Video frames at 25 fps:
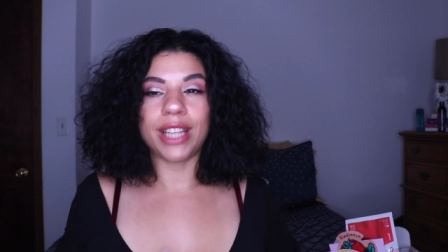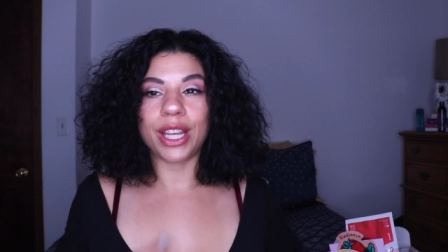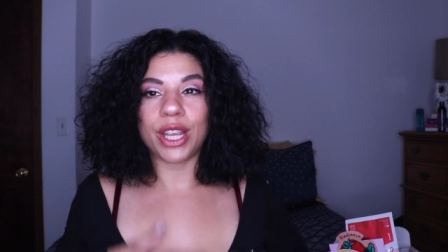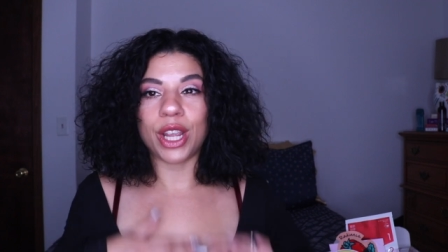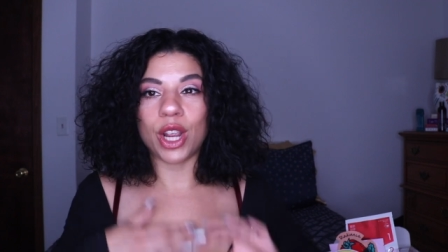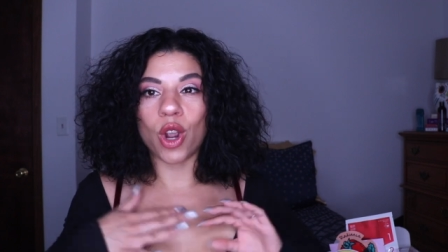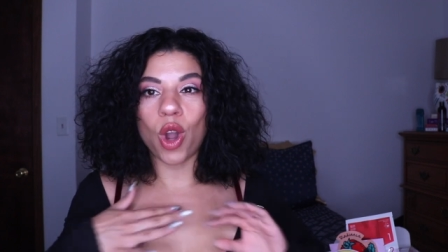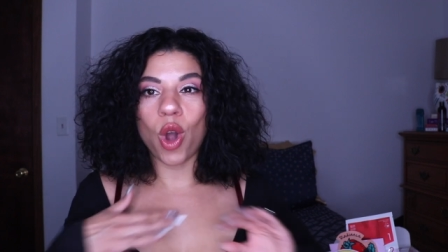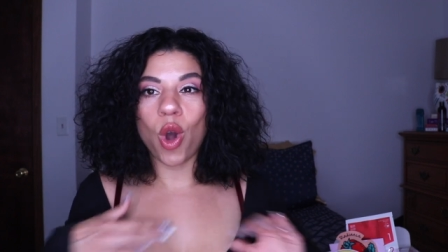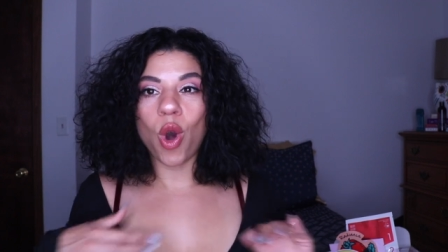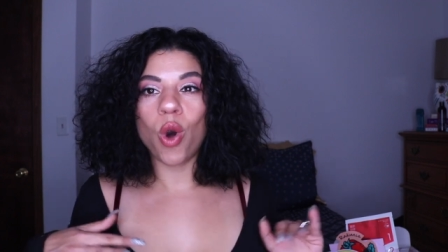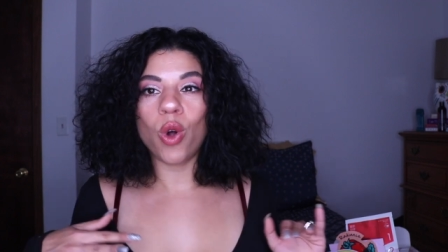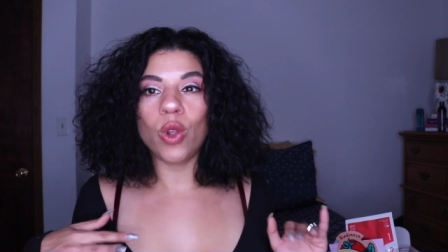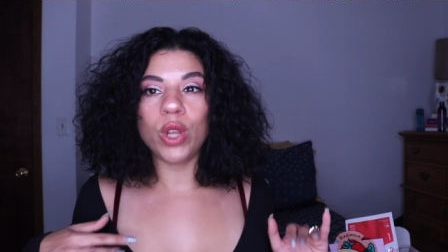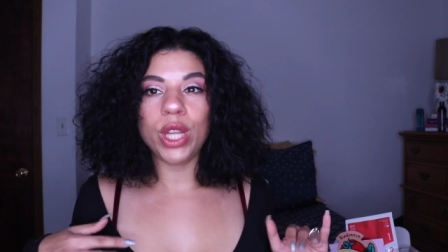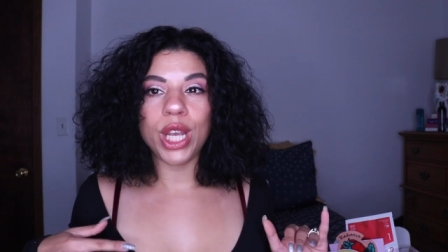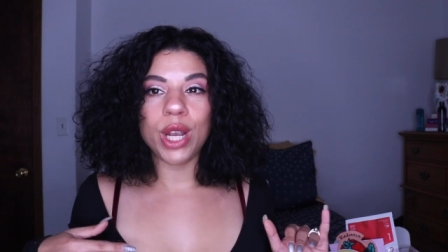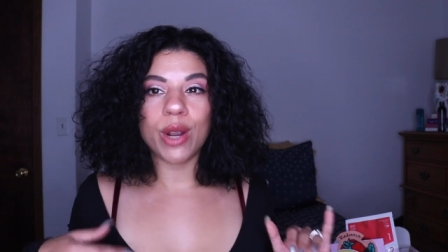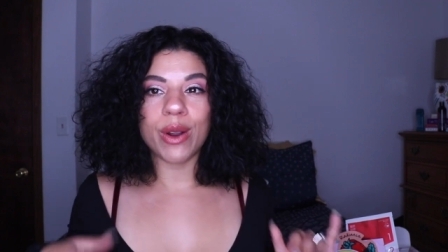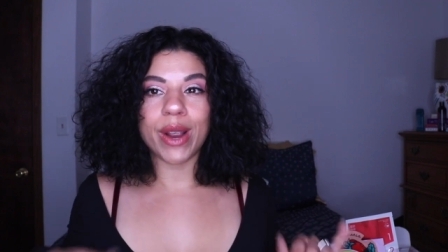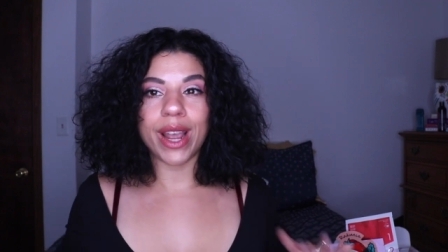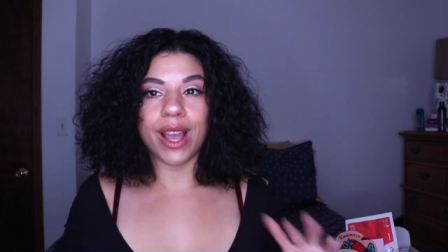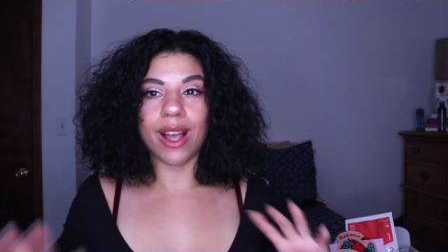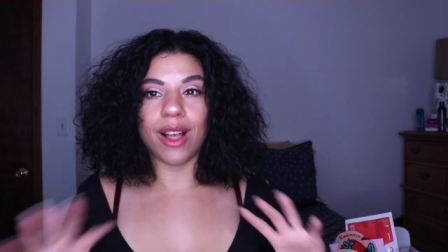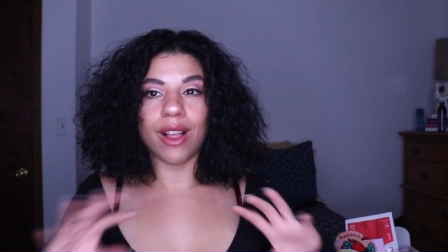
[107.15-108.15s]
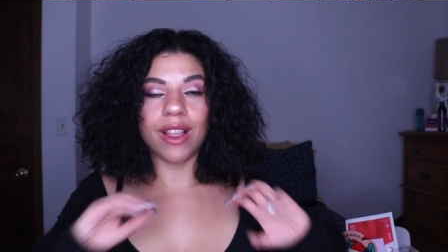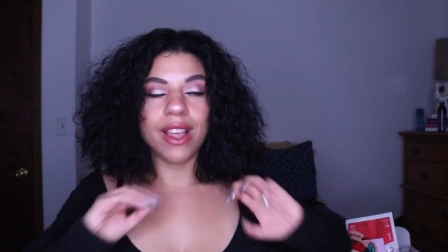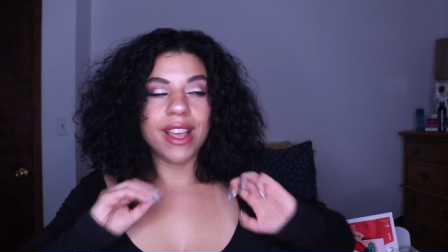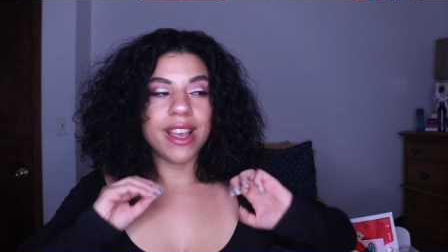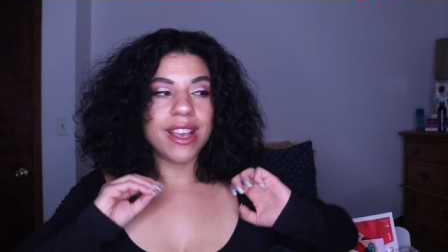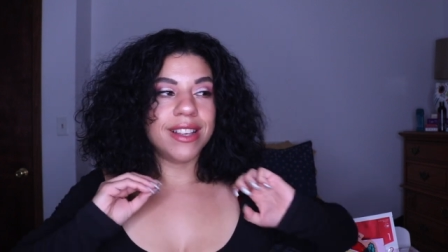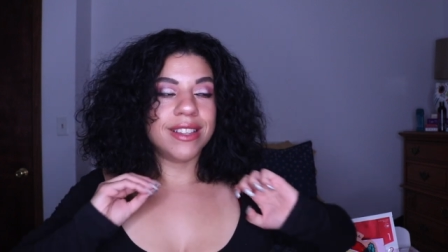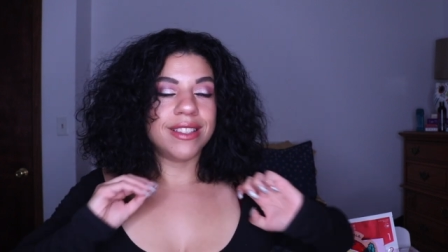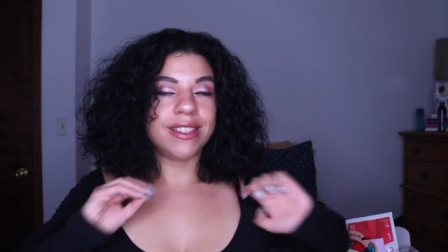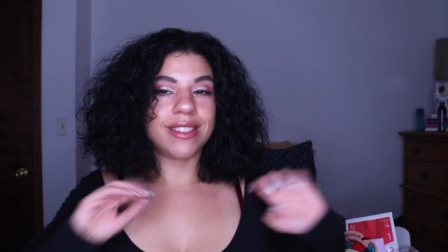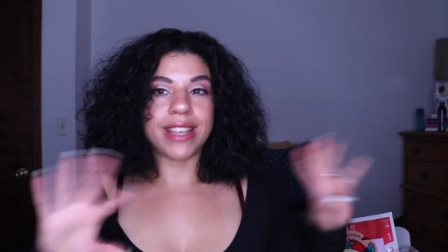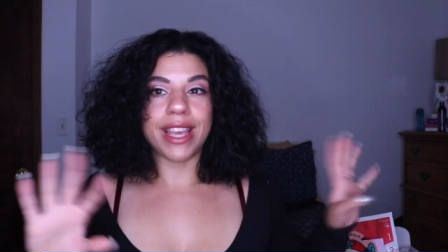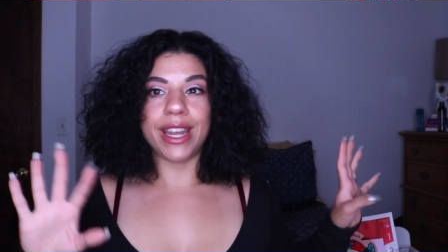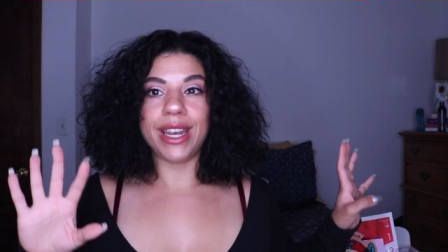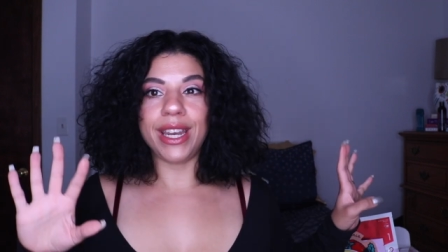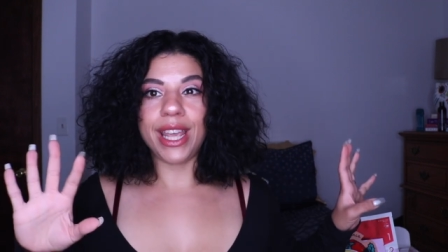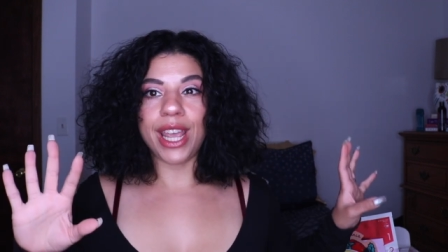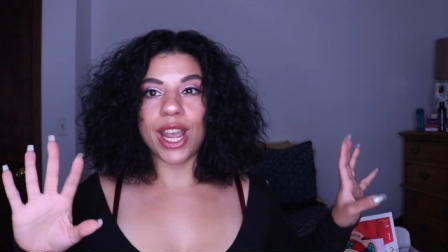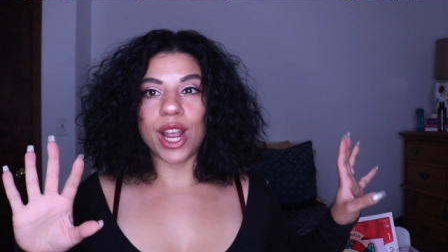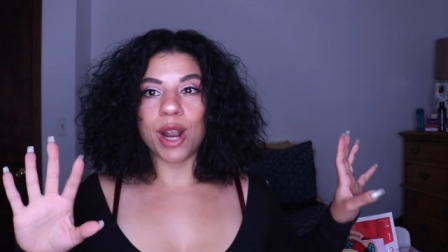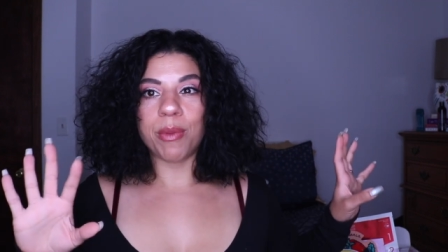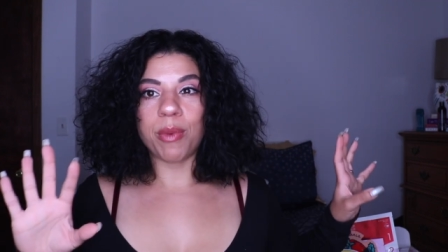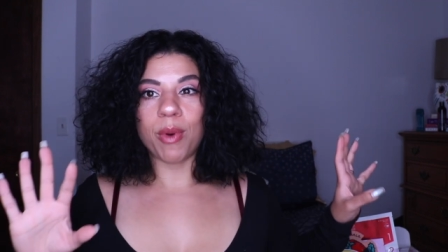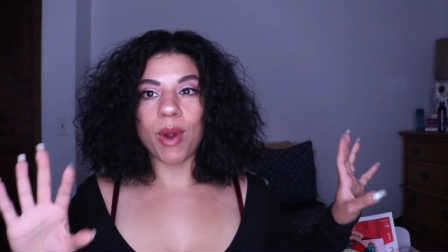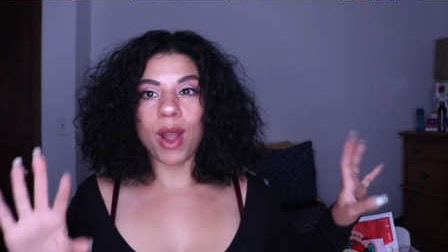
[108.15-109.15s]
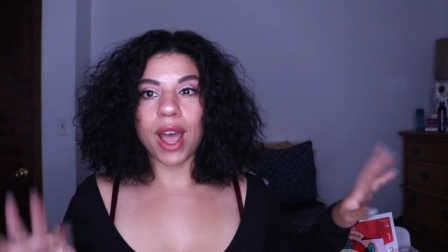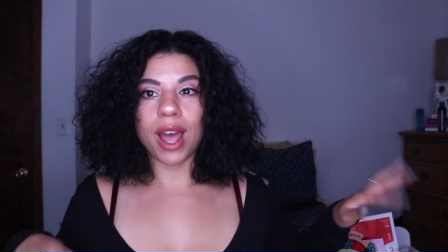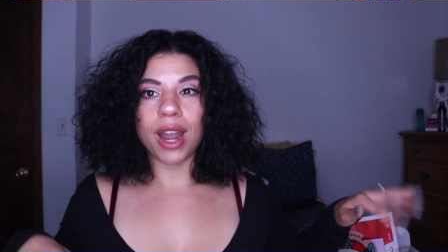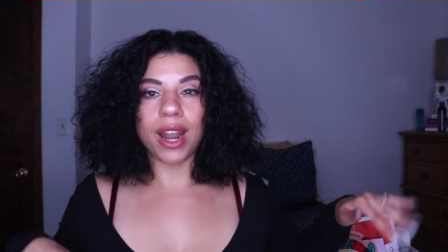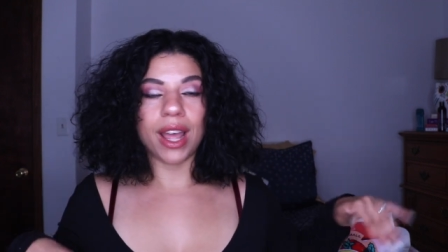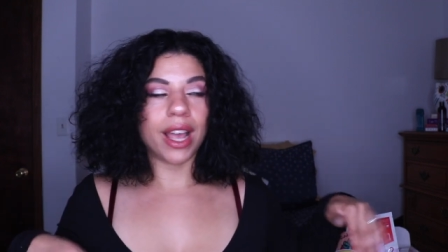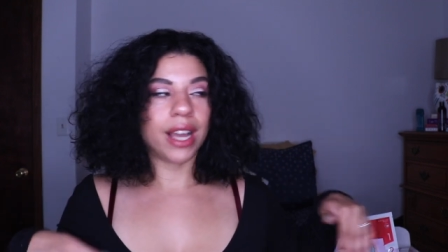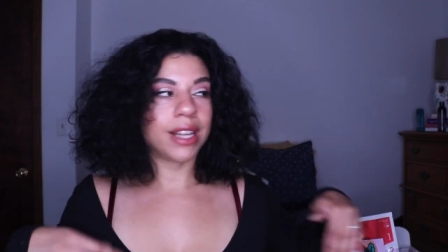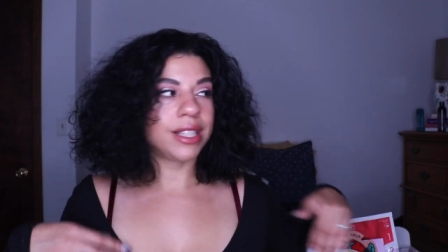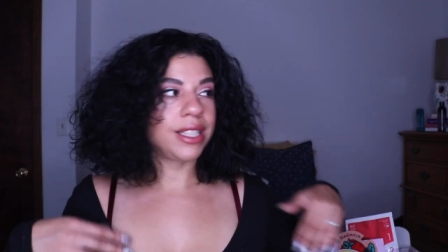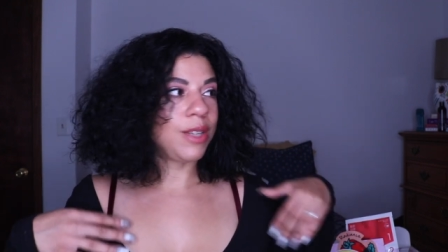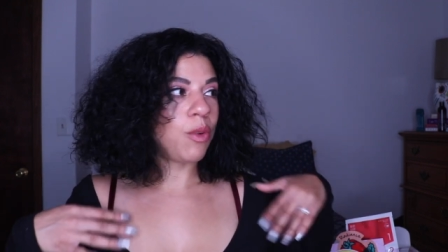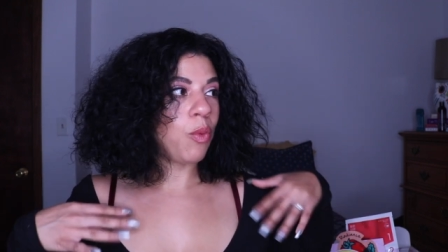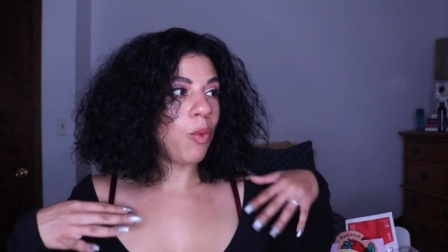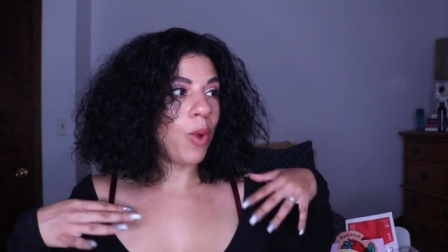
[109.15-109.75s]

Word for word: like your holy grail skincare product,